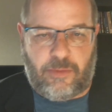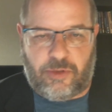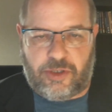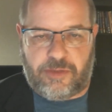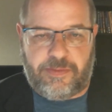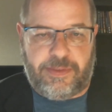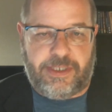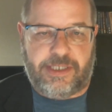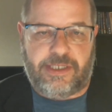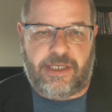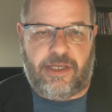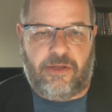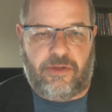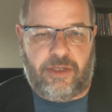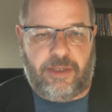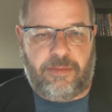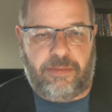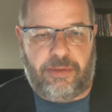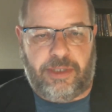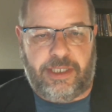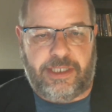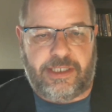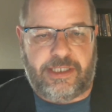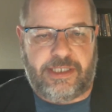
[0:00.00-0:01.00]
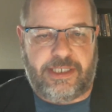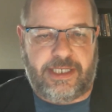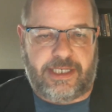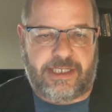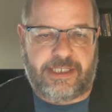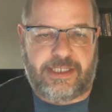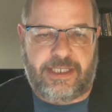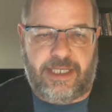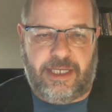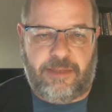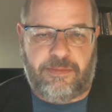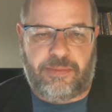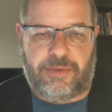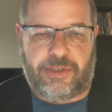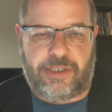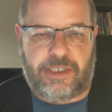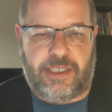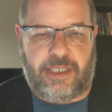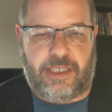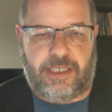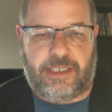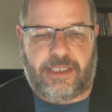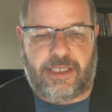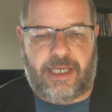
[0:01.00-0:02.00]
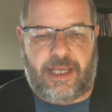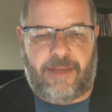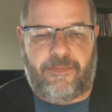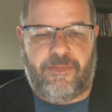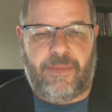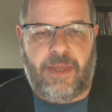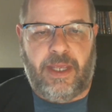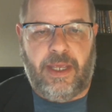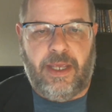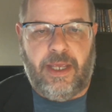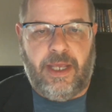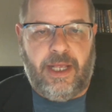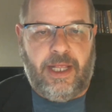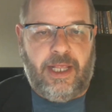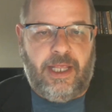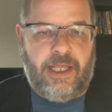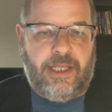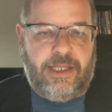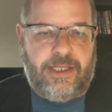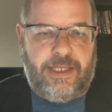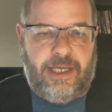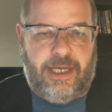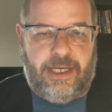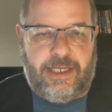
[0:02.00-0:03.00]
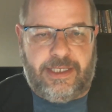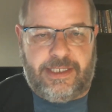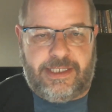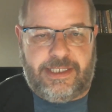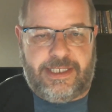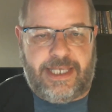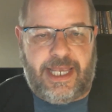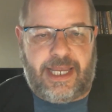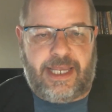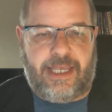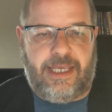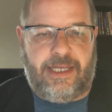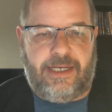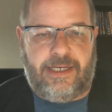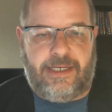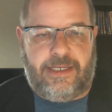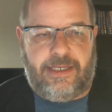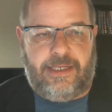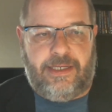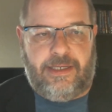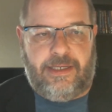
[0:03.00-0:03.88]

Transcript: which means they only blitz 16% of the time. Second